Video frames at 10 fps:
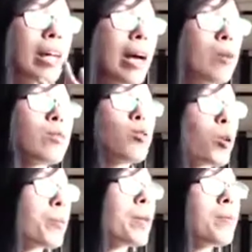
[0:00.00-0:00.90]
health
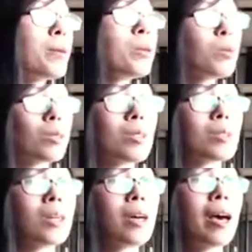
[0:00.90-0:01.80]
dropping a bit
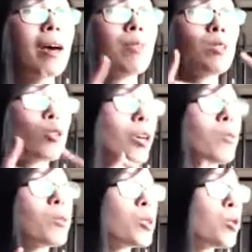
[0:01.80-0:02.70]
was having to
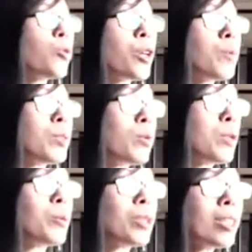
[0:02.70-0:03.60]
travel so far
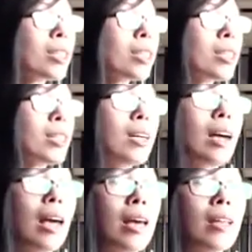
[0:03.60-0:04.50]
between work,
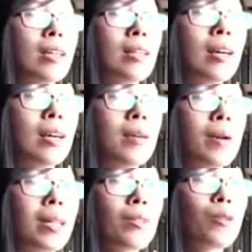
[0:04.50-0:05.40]
and
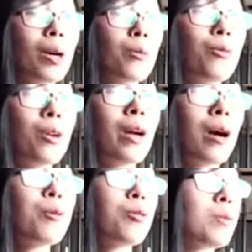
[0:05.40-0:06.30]
I live quite far
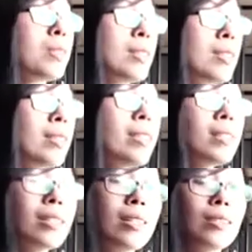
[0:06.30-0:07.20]
out from the city,
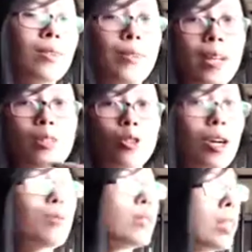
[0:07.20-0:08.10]
so I've had to
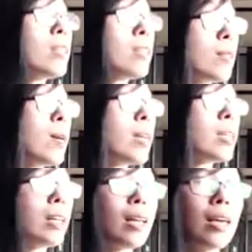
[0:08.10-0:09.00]
travel in a lot,
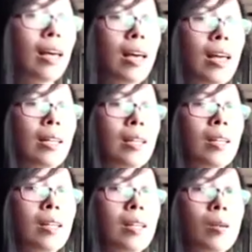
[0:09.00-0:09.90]
and
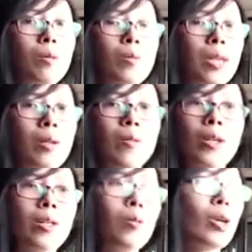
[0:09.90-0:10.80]
that would take
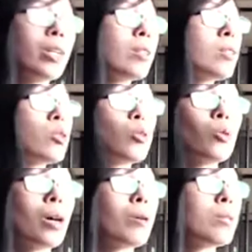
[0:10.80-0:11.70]
1 to
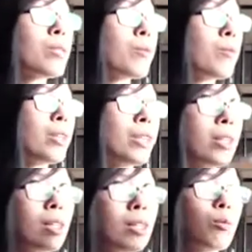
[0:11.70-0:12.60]
2 hours every
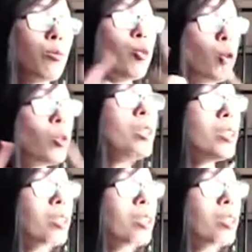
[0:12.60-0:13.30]
road.